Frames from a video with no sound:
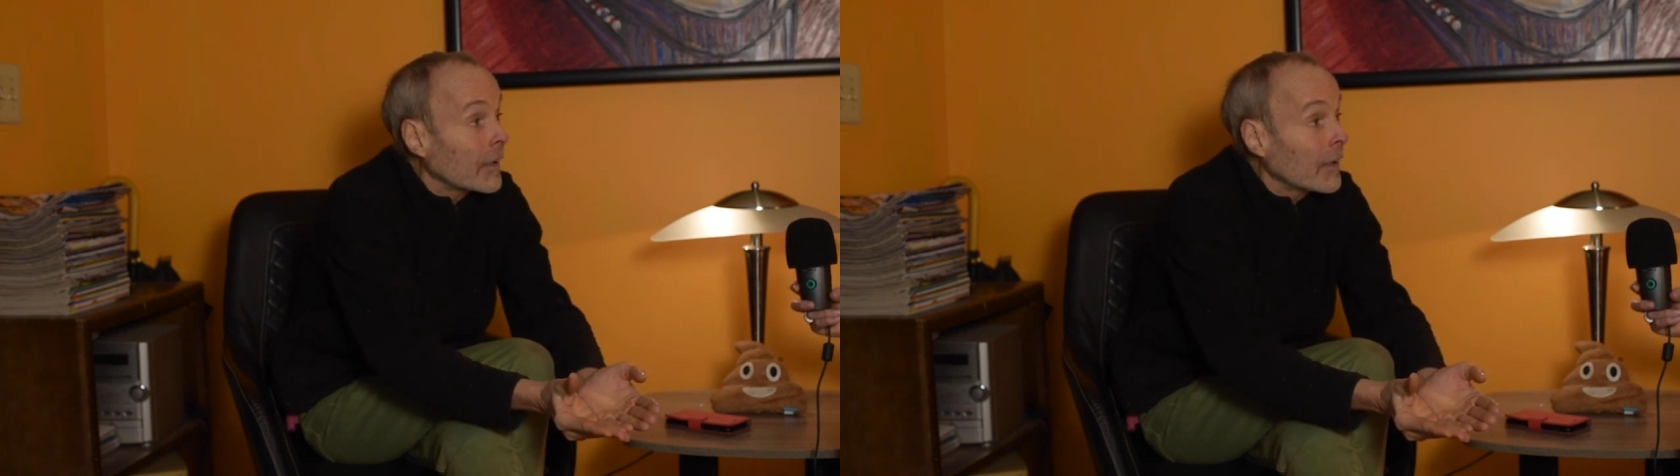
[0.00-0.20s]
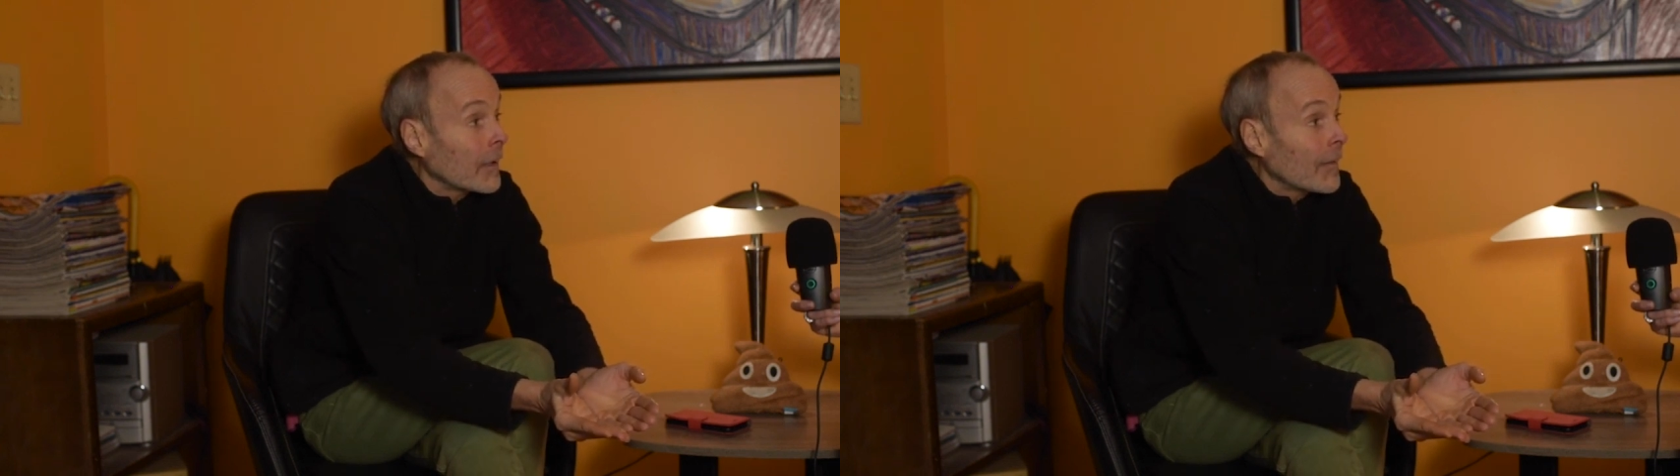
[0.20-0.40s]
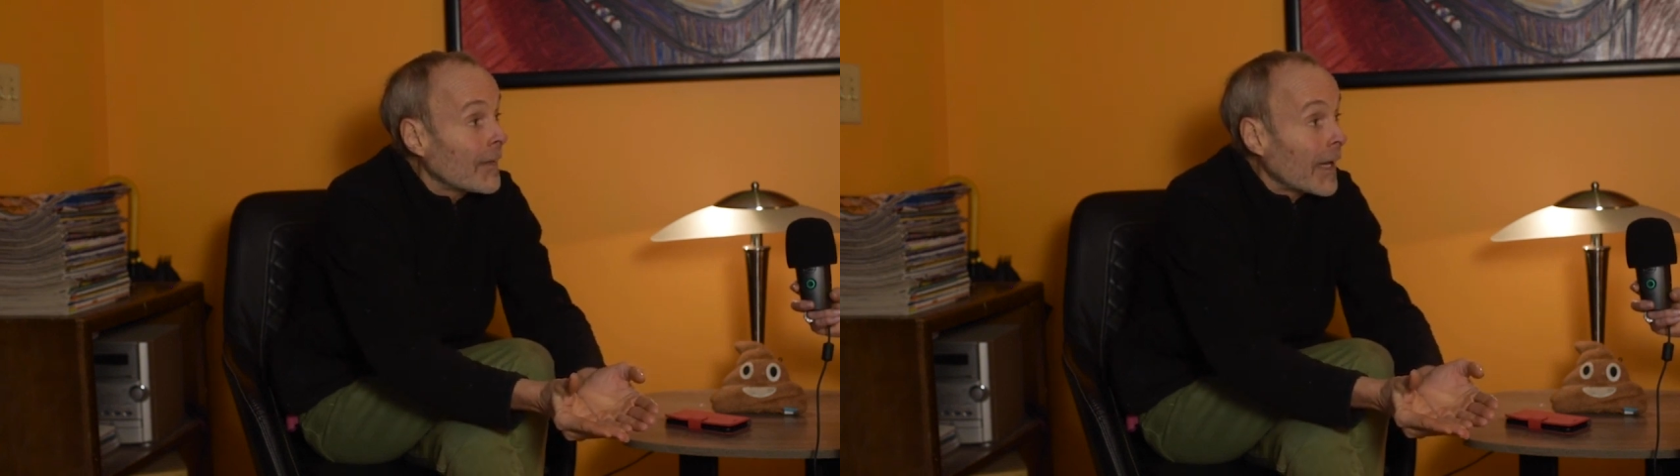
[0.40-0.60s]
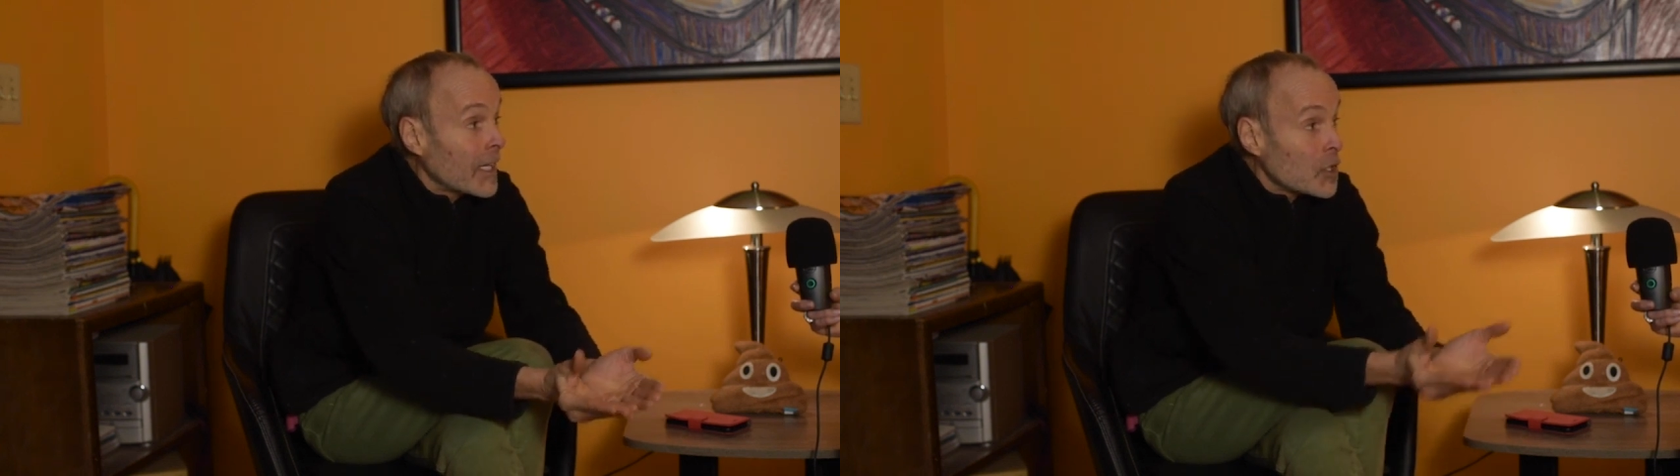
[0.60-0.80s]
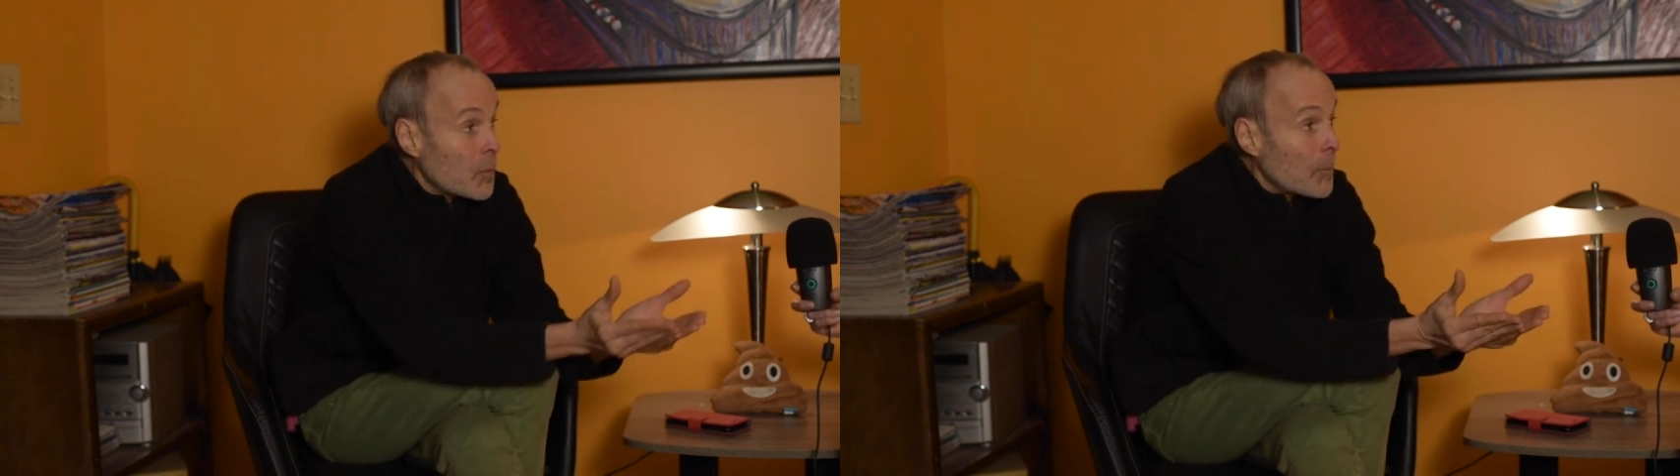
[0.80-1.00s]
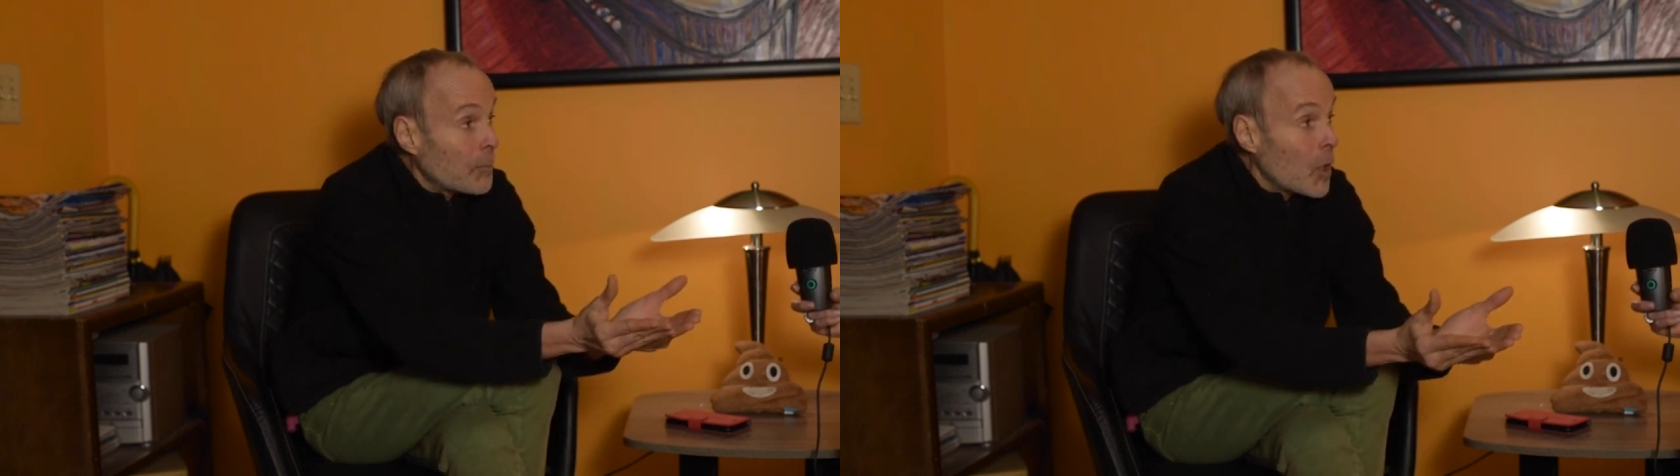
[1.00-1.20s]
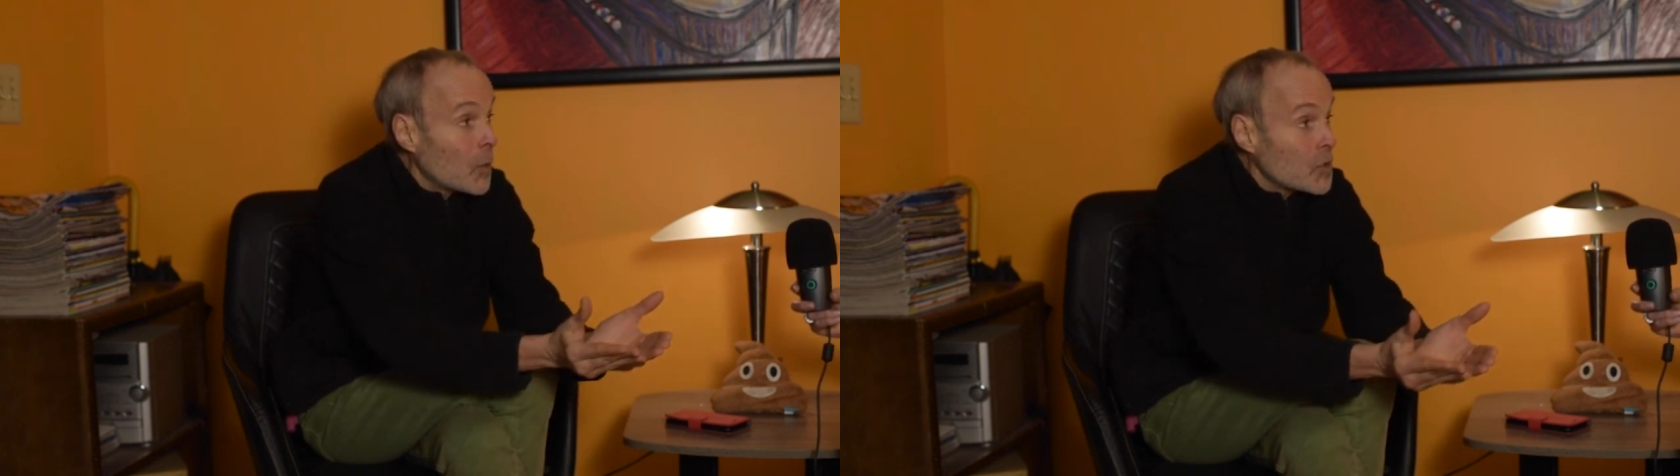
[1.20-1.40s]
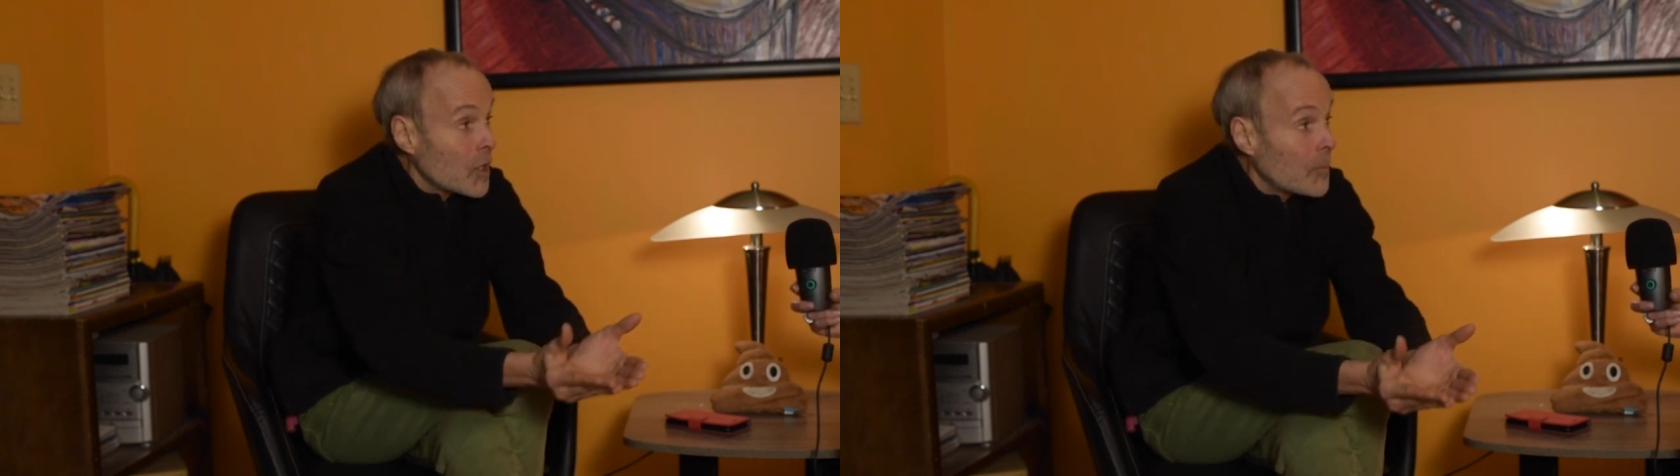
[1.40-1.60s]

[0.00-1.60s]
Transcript: Now, here's what blows